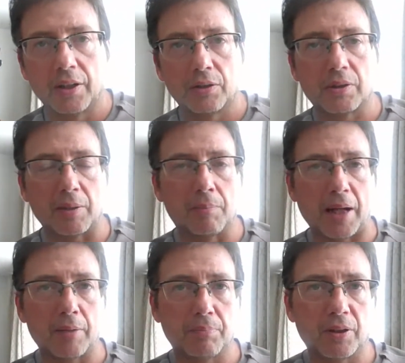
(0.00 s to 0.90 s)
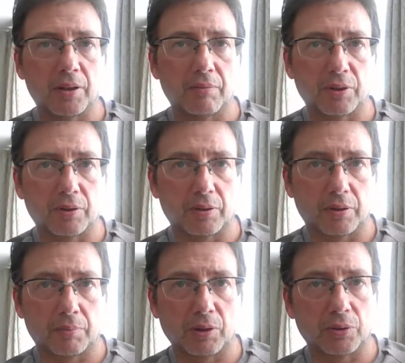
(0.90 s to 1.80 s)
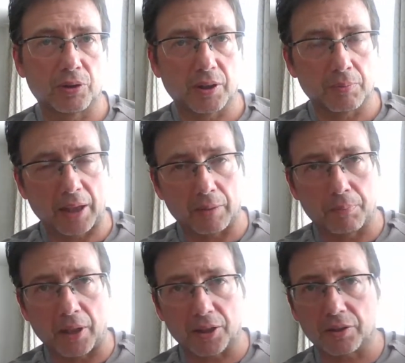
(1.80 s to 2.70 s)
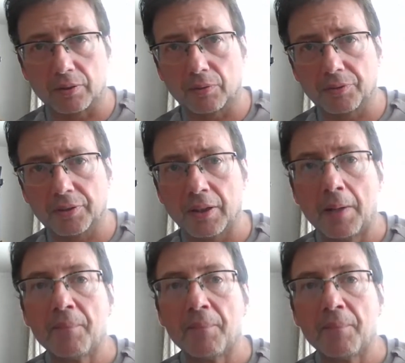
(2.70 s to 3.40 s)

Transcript: You can buy because you can buy a partial of it.